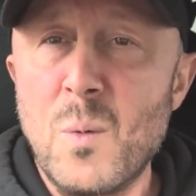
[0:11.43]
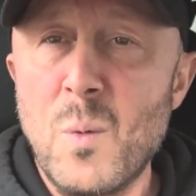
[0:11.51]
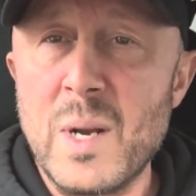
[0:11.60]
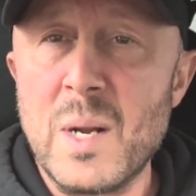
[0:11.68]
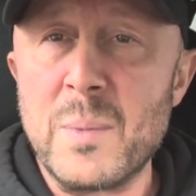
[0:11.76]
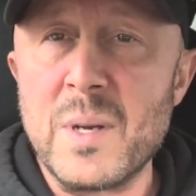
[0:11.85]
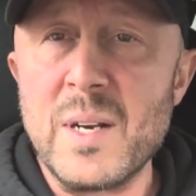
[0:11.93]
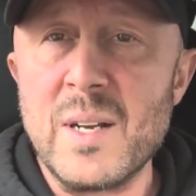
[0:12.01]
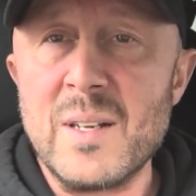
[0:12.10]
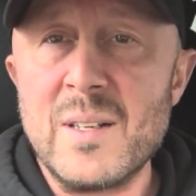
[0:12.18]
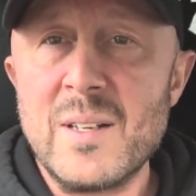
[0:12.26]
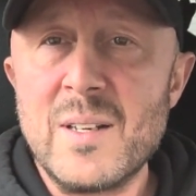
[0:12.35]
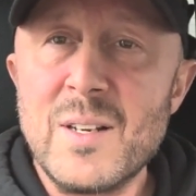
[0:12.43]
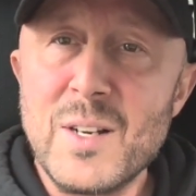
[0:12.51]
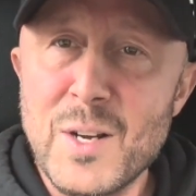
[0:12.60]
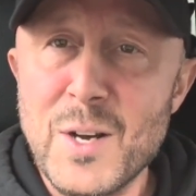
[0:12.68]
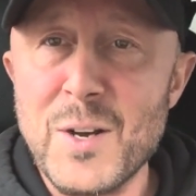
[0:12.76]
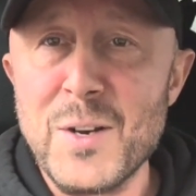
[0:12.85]
when I'm gonna
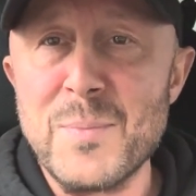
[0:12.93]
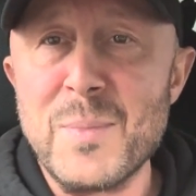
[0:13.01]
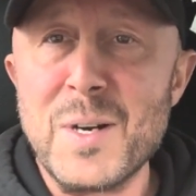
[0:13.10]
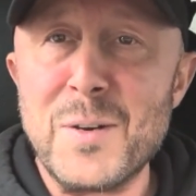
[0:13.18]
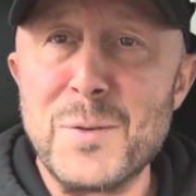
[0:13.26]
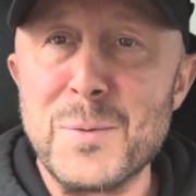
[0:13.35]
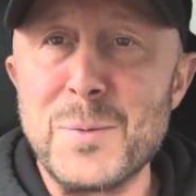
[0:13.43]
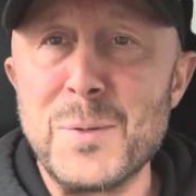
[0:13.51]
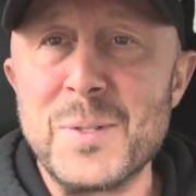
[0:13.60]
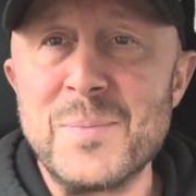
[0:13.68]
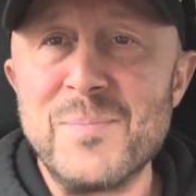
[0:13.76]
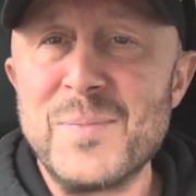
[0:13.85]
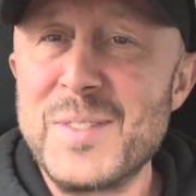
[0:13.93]
earn my reward.